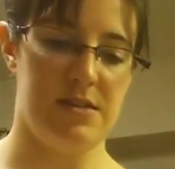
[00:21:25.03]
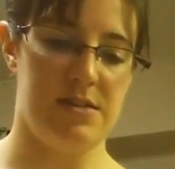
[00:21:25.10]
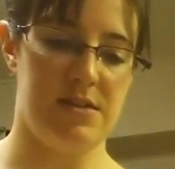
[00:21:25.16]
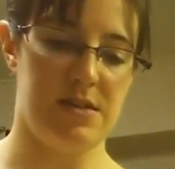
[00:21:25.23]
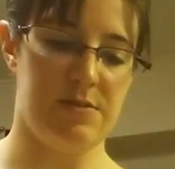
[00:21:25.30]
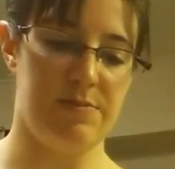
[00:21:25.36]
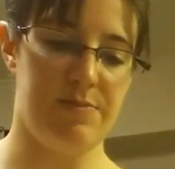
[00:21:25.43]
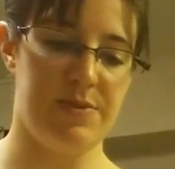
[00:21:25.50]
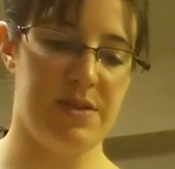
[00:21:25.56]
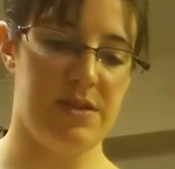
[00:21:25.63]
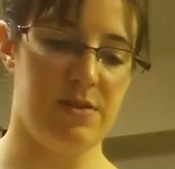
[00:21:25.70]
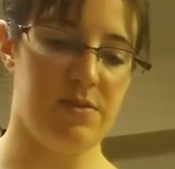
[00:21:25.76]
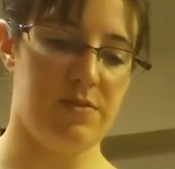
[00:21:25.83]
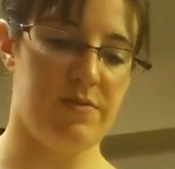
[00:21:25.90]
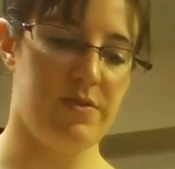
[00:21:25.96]
dump it
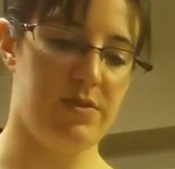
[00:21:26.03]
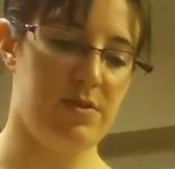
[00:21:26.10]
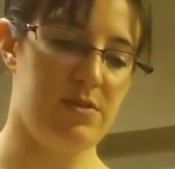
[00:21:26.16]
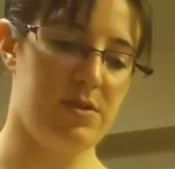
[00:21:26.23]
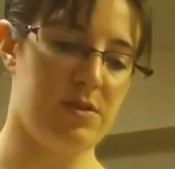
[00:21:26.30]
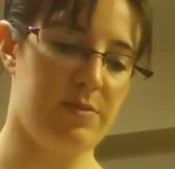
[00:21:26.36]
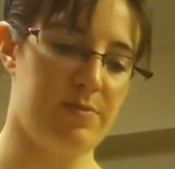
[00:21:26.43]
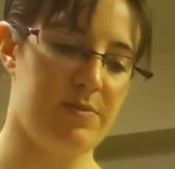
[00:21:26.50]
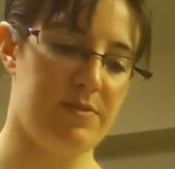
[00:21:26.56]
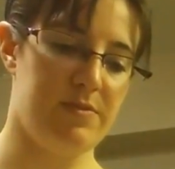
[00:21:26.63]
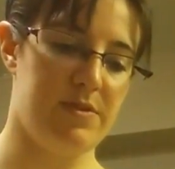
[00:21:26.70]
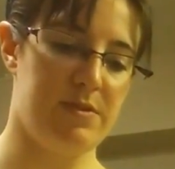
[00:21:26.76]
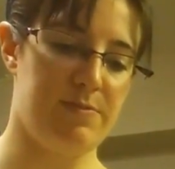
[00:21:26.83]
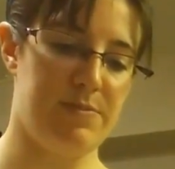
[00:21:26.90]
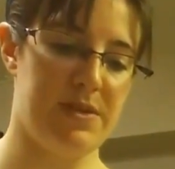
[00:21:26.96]
over the top of
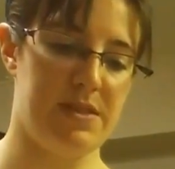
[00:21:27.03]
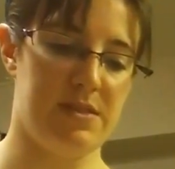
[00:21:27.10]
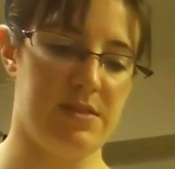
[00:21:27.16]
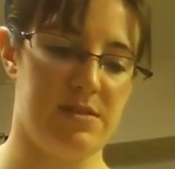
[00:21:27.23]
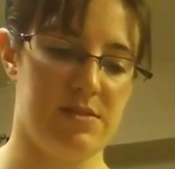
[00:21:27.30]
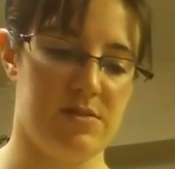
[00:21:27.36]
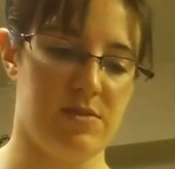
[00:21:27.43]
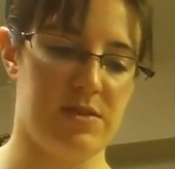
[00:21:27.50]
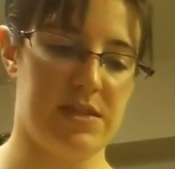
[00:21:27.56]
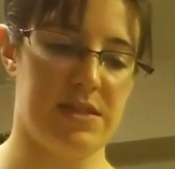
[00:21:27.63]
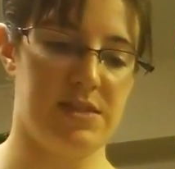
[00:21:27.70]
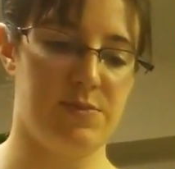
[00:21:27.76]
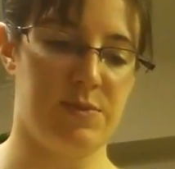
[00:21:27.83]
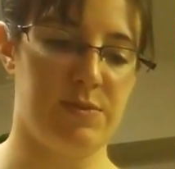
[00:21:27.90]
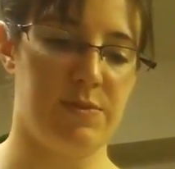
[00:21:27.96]
the bit that's got,
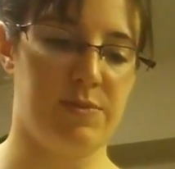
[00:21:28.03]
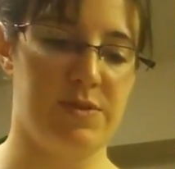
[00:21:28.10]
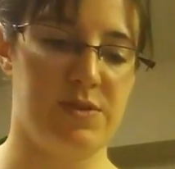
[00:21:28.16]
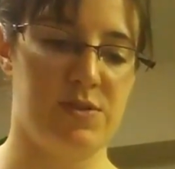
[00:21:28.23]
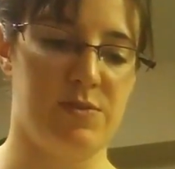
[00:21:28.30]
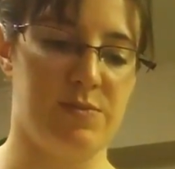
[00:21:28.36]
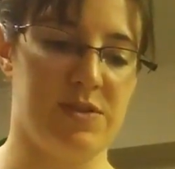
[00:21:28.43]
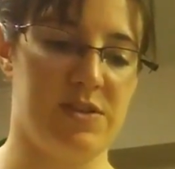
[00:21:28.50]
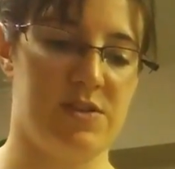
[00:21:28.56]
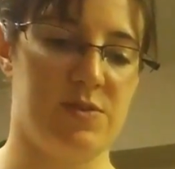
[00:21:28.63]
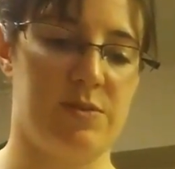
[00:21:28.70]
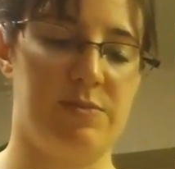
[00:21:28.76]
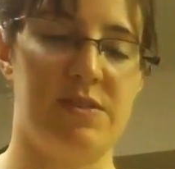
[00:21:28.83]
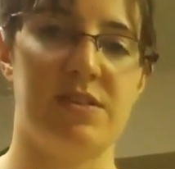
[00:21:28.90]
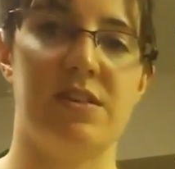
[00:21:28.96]
that's probably too much, so
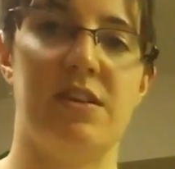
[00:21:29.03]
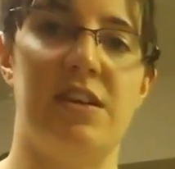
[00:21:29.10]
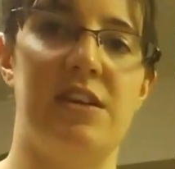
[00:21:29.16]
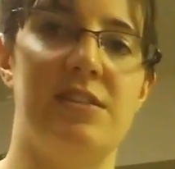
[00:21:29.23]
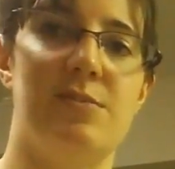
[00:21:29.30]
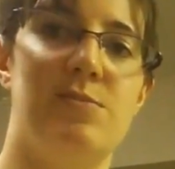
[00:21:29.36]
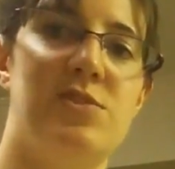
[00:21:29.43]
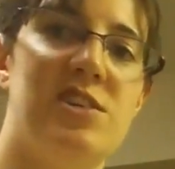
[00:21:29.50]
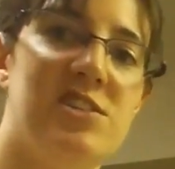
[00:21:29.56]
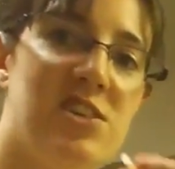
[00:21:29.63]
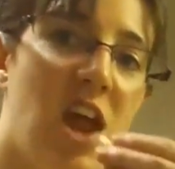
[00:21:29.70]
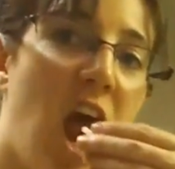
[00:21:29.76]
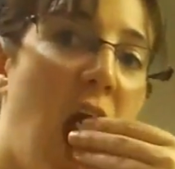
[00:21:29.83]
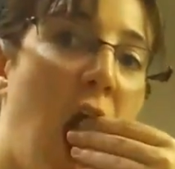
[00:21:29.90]
I'm just going to eat some cheese.